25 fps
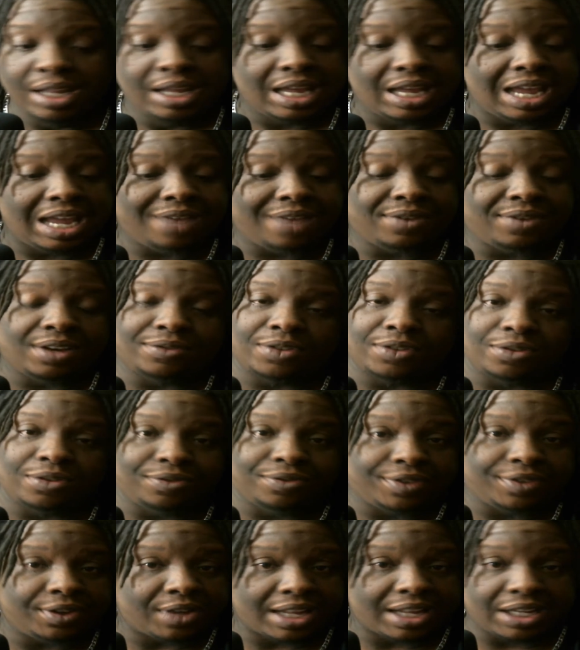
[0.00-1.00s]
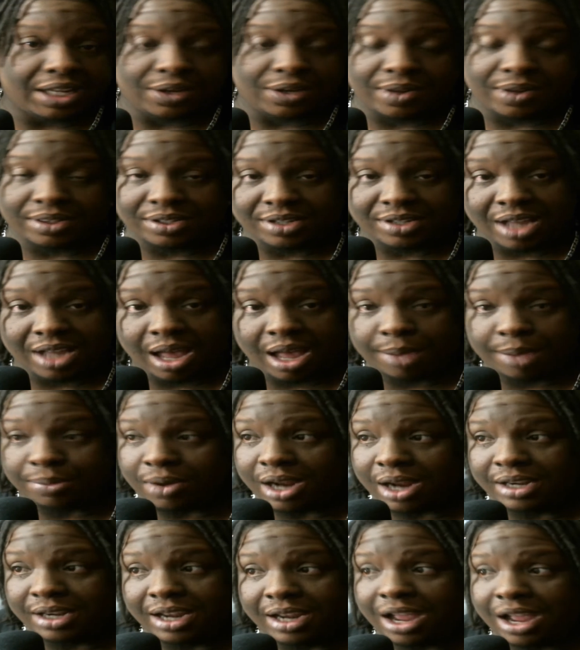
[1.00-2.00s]
Even if you feel like you're at the top
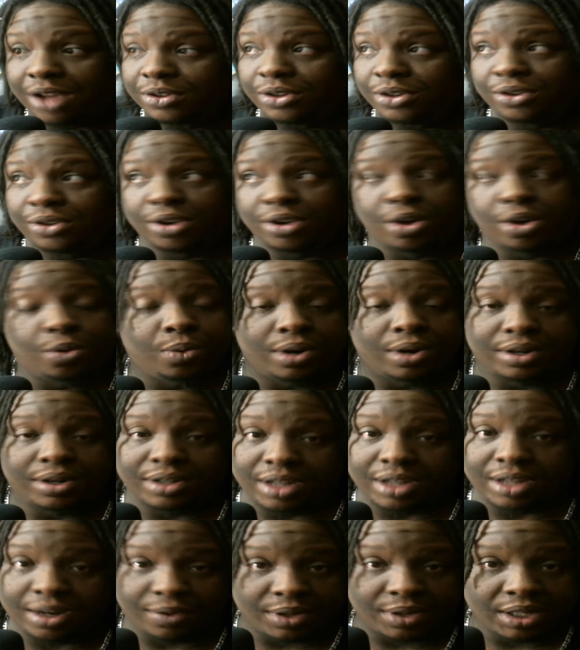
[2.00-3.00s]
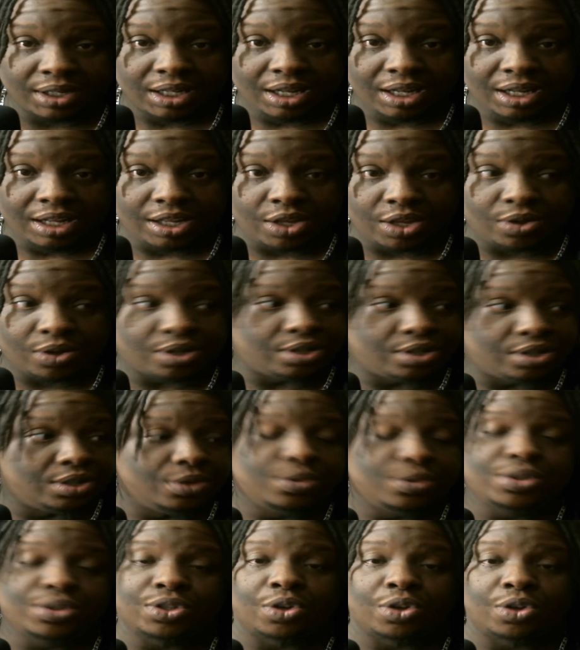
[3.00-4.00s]
right now, you're nowhere near it. You could do
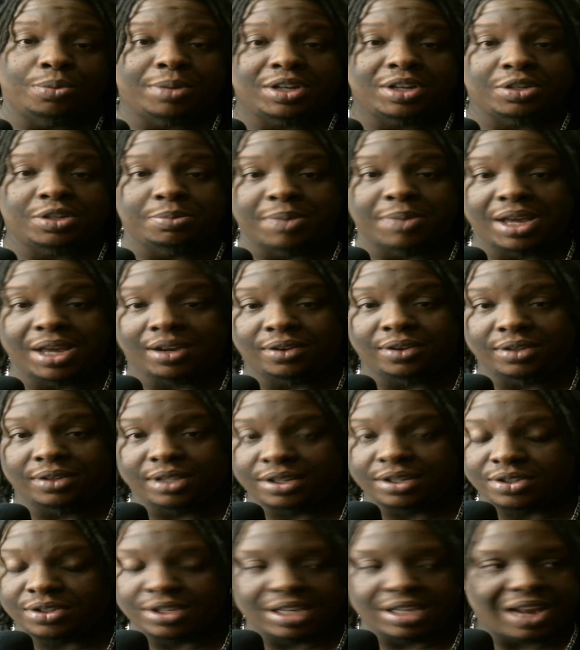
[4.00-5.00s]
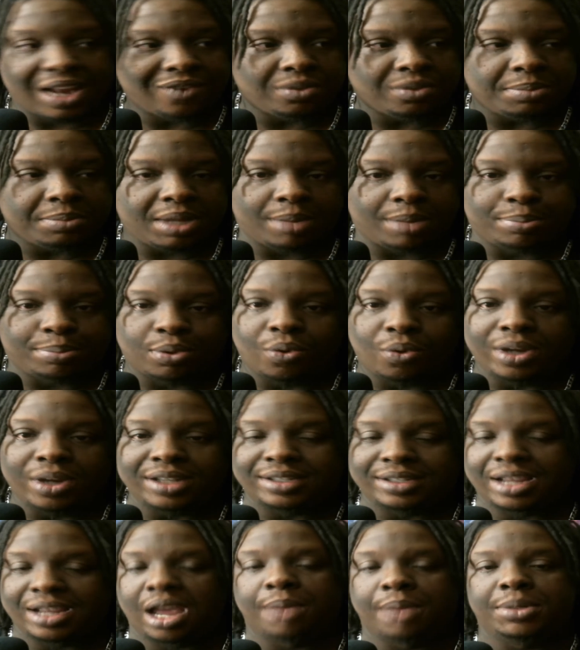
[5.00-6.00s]
so much better. There's never be a point in
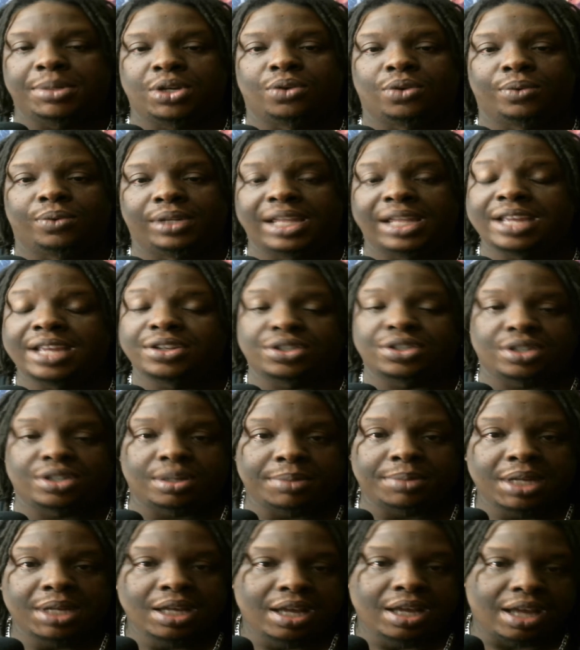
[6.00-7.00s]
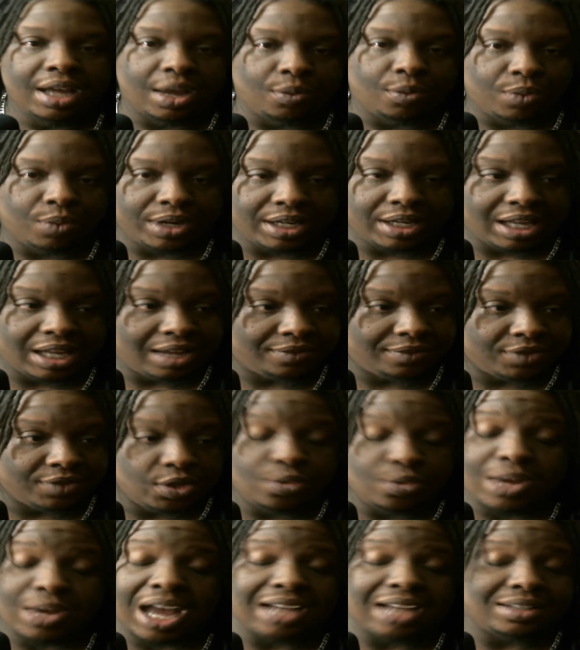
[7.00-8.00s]
time in your relationship in which, if
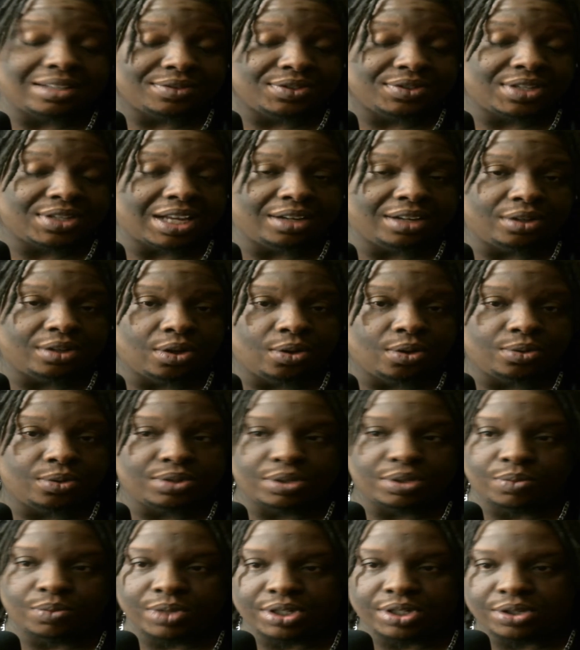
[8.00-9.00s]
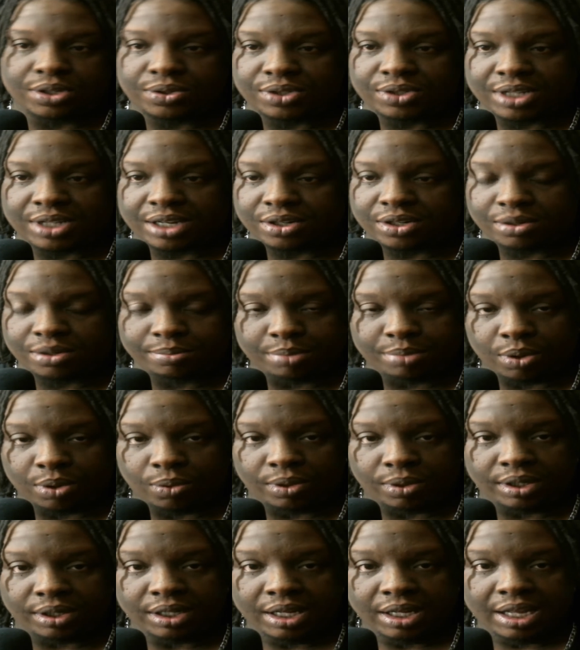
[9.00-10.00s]
you guys have set goals in which you said you're
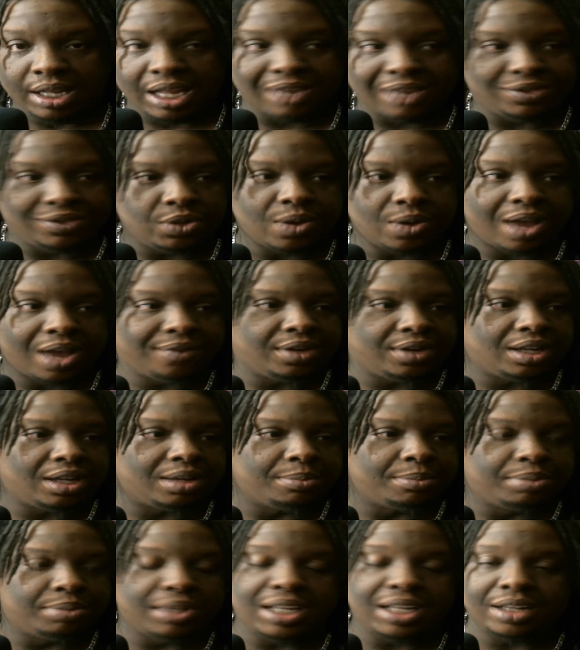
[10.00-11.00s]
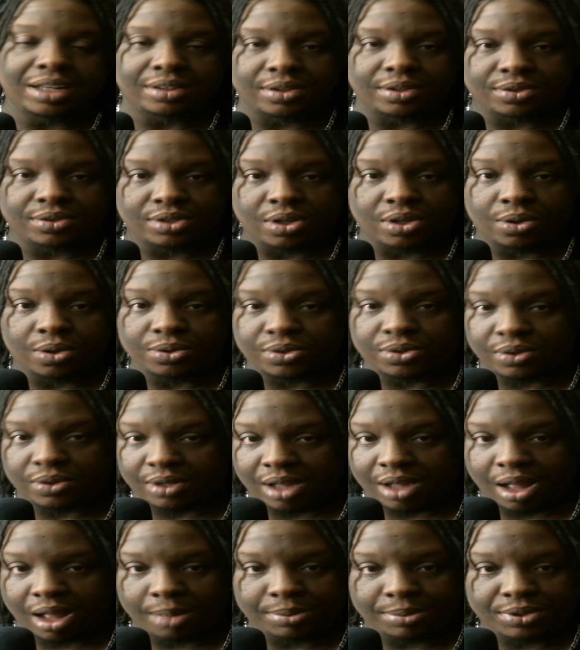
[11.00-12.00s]
bored, if you haven't completed those goals or
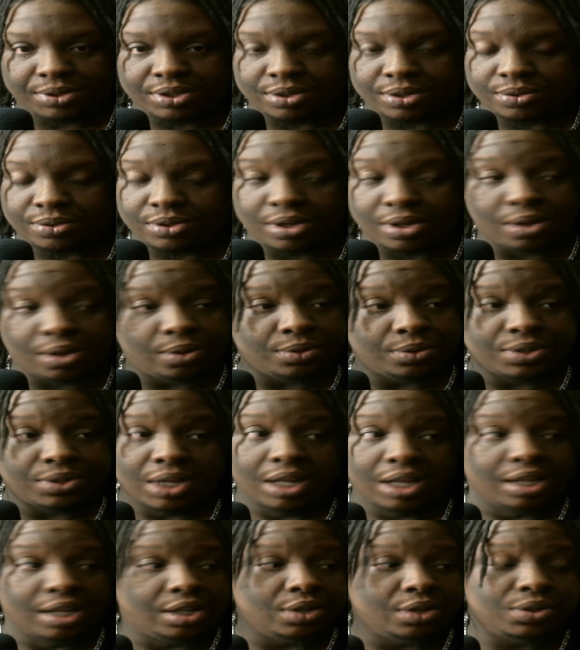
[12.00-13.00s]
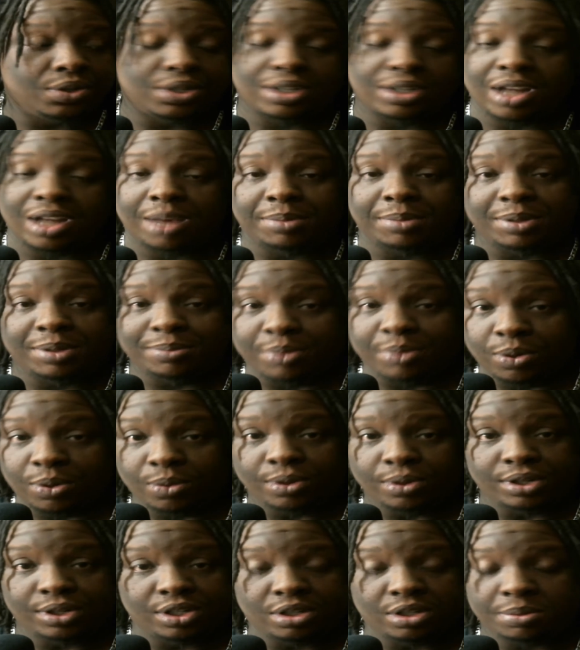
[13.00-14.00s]
accomplished those goals, you should not be
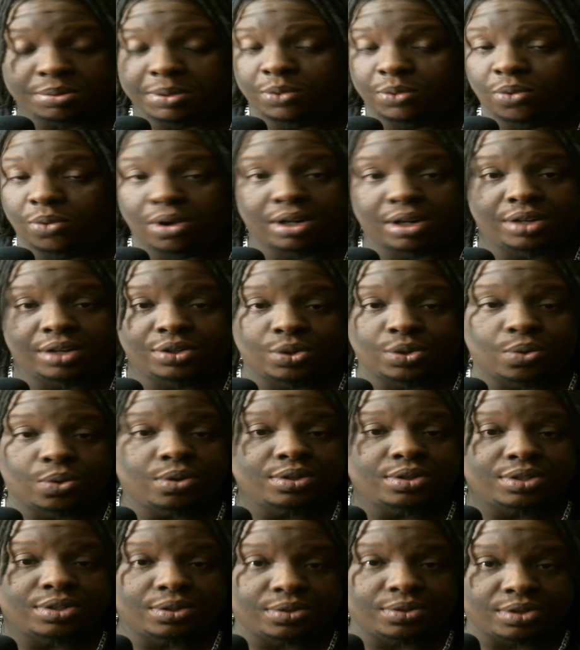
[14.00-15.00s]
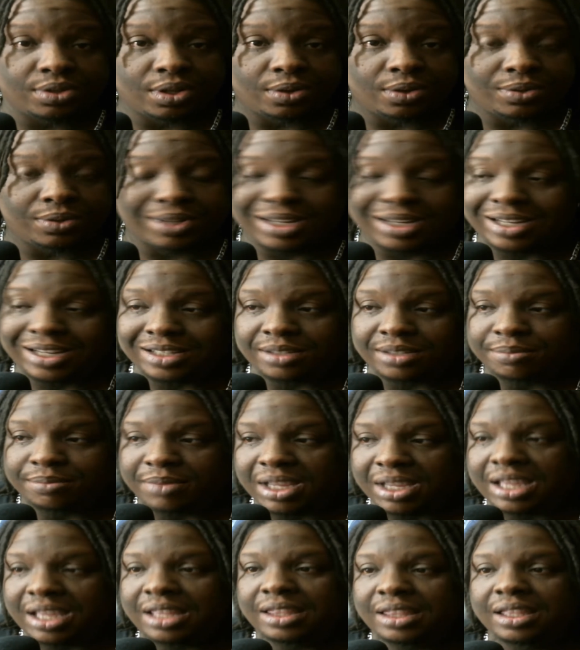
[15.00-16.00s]
bored. You should be working towards those goals. I don't
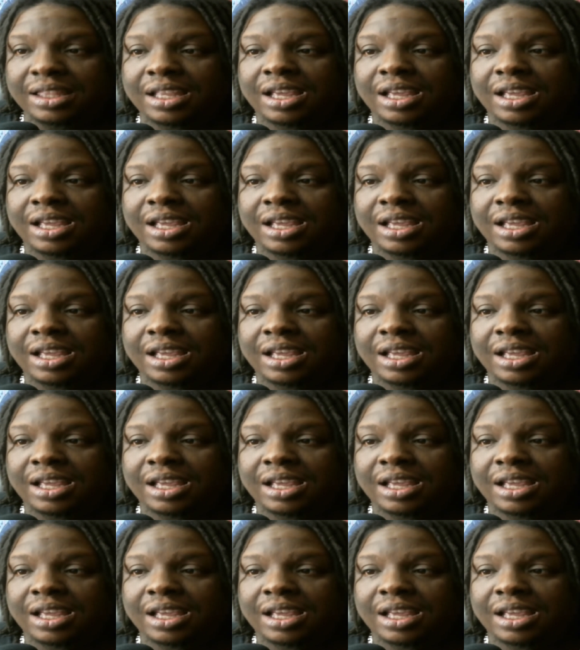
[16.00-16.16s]
mean